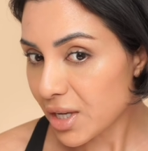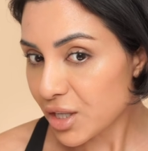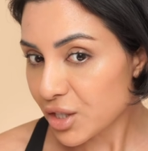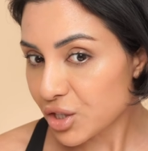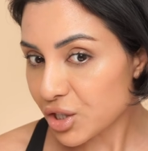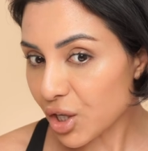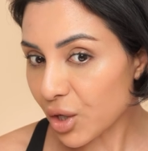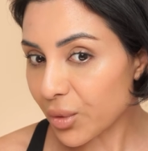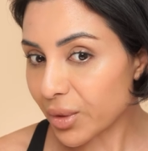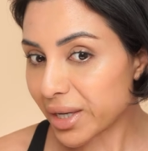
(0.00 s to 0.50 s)

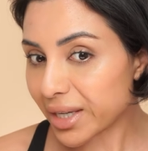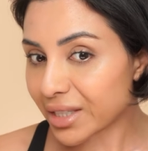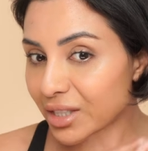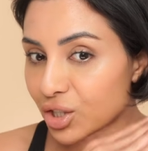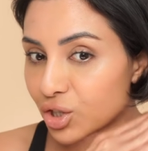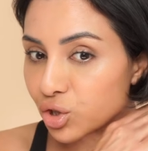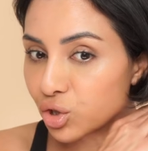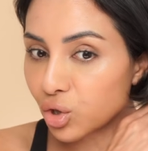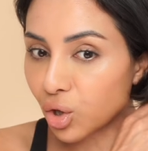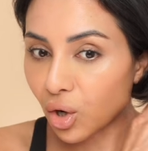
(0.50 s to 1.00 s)
So
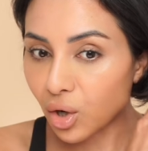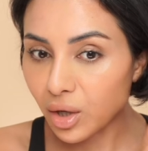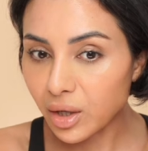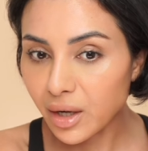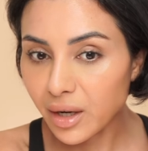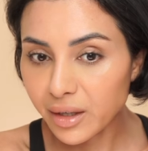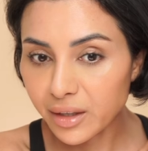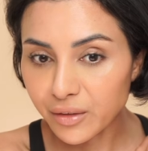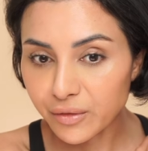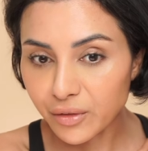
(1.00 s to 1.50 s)
it's not
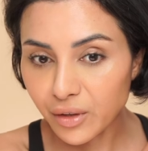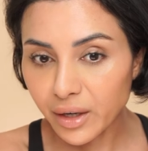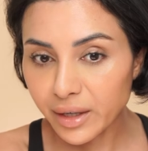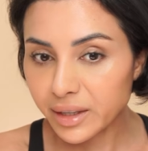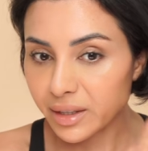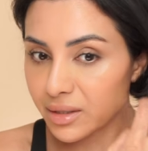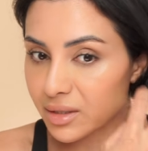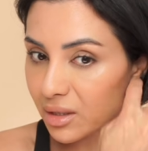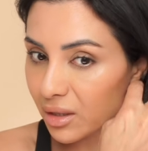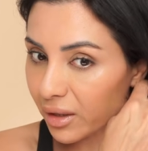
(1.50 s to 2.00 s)
kind of
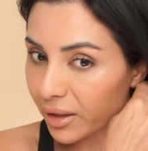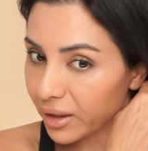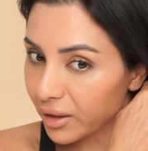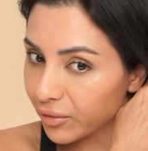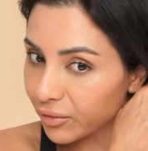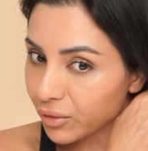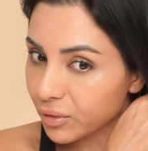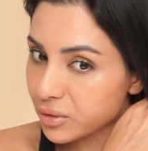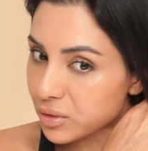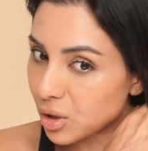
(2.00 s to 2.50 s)
like, so like,
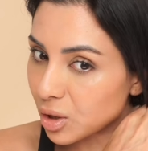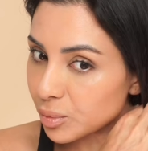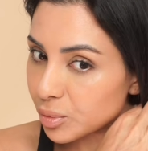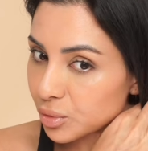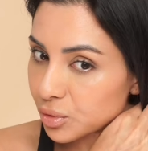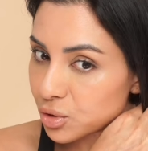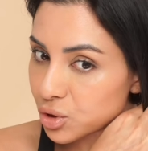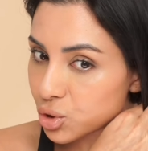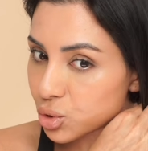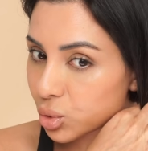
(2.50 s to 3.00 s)
for
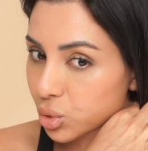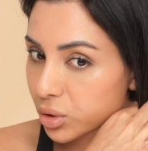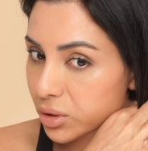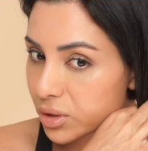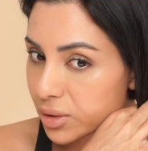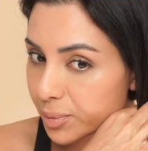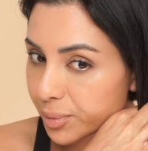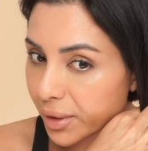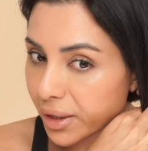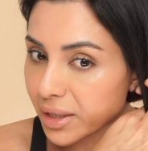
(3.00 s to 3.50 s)
example, the
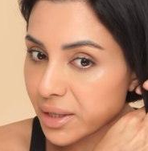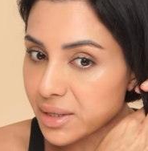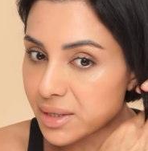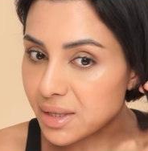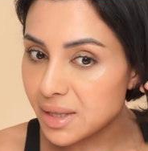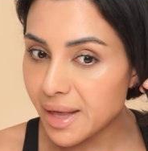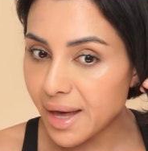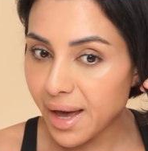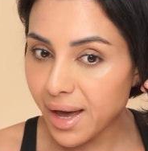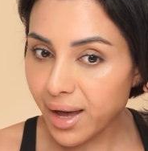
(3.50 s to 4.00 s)
shortest bit
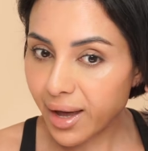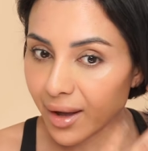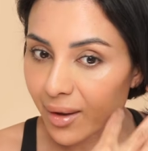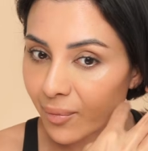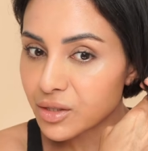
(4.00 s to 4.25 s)
is there.